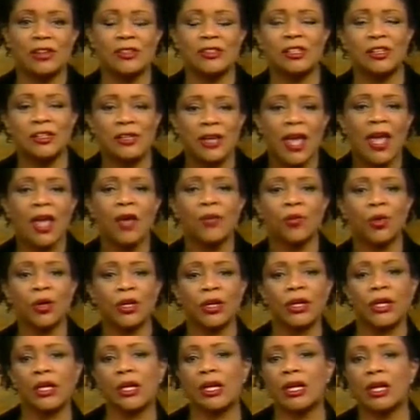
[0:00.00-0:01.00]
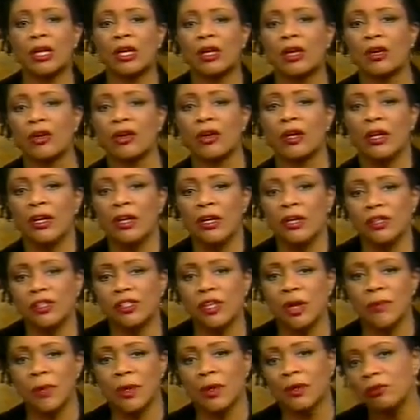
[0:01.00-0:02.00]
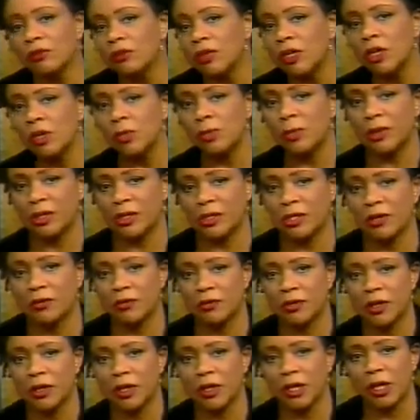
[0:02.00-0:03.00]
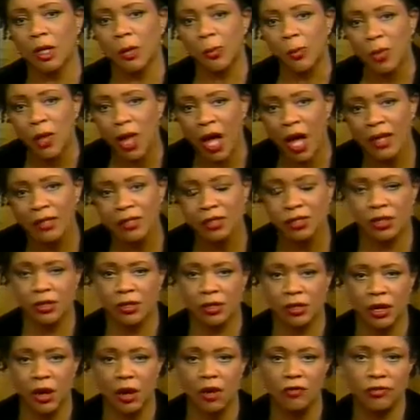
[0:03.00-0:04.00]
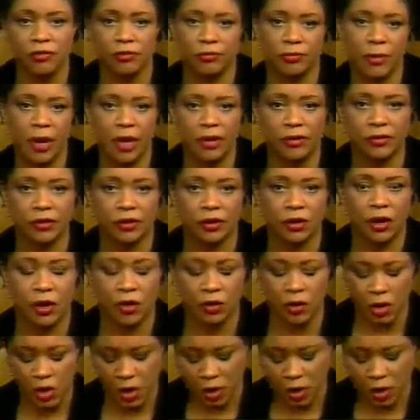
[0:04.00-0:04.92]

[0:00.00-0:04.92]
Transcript: Today we're going to hear something a little bit different, and it applies to the Gulf of Mexico.